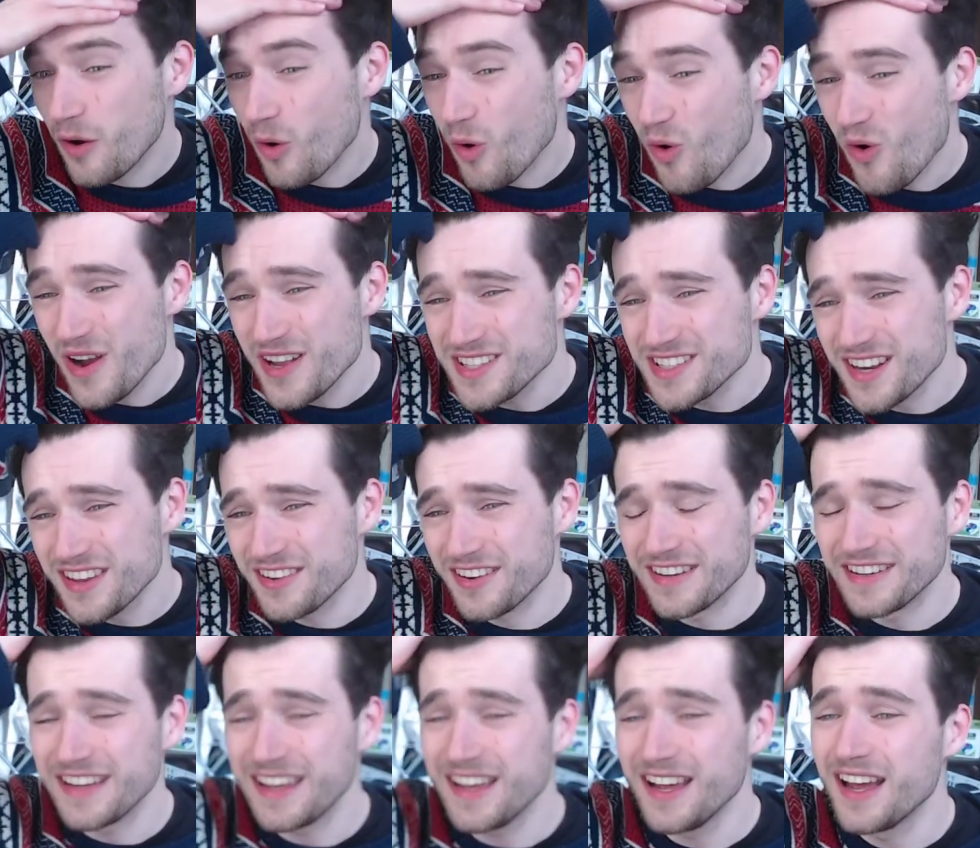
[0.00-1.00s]
Or here's another
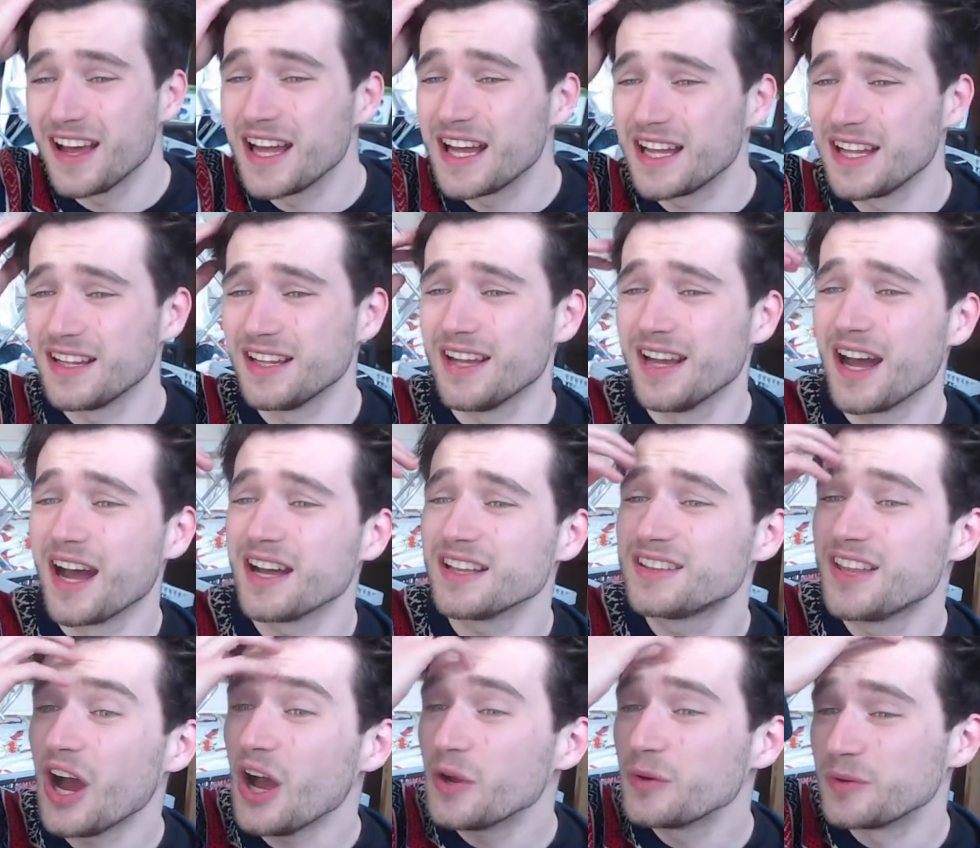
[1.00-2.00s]
idea.
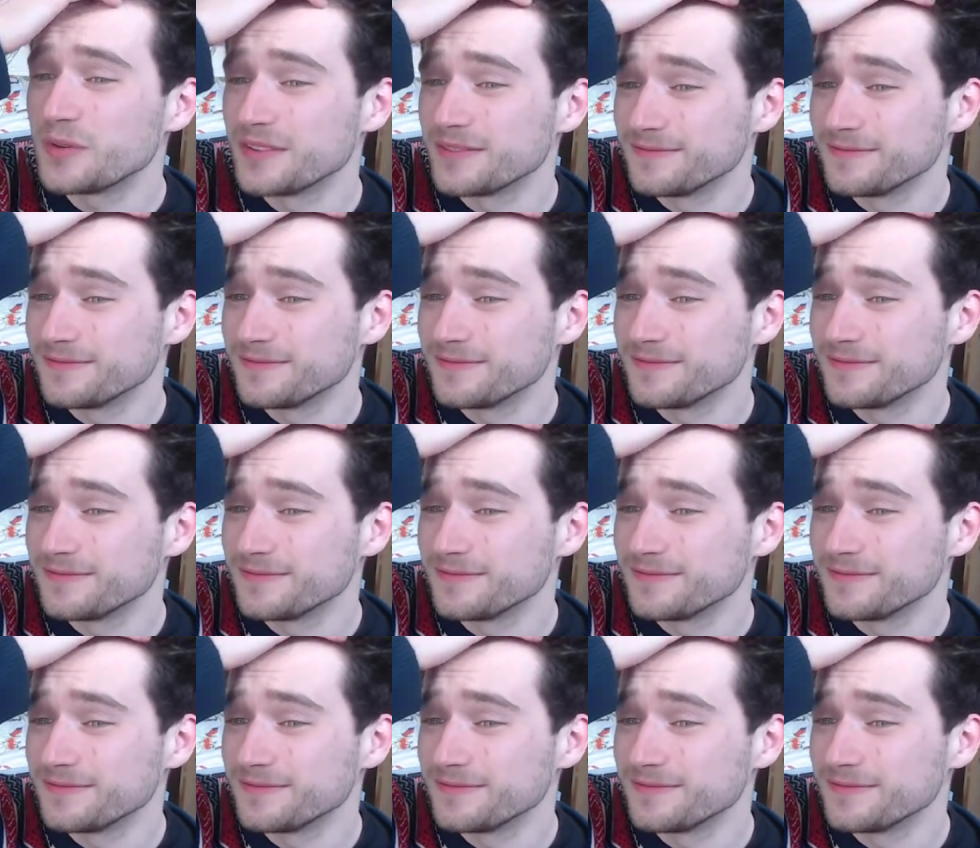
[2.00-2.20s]
Don't.